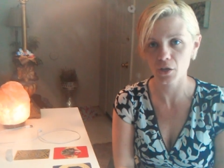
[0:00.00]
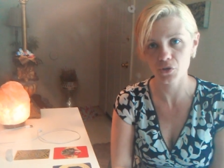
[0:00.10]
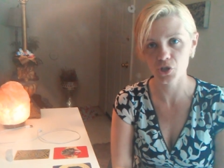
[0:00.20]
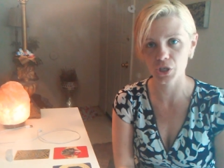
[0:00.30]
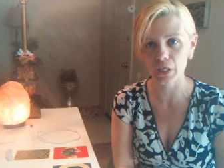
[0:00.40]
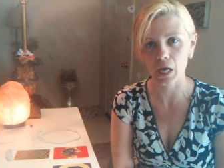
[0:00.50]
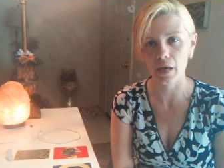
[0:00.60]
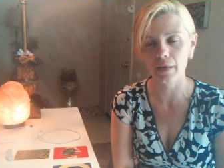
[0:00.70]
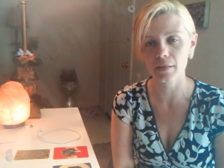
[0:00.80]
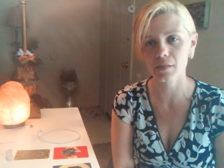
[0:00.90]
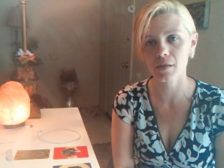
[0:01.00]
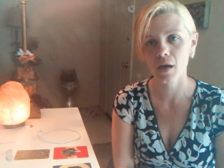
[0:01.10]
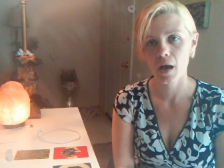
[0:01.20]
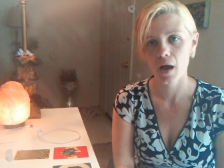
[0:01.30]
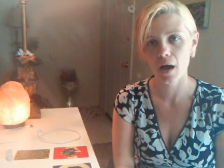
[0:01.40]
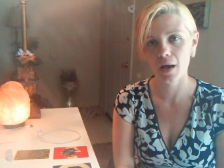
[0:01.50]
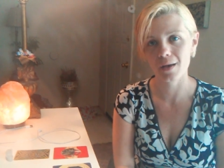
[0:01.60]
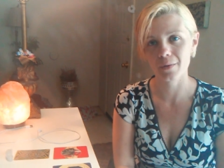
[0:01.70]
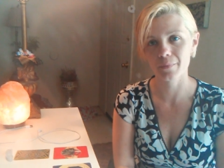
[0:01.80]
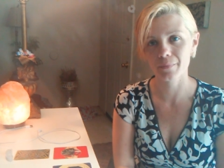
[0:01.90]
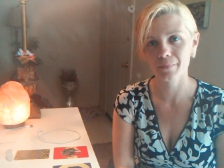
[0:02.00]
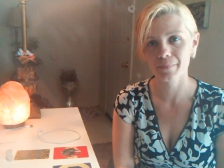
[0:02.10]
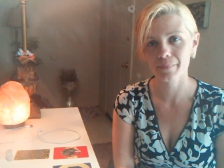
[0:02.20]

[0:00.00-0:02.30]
you should not um,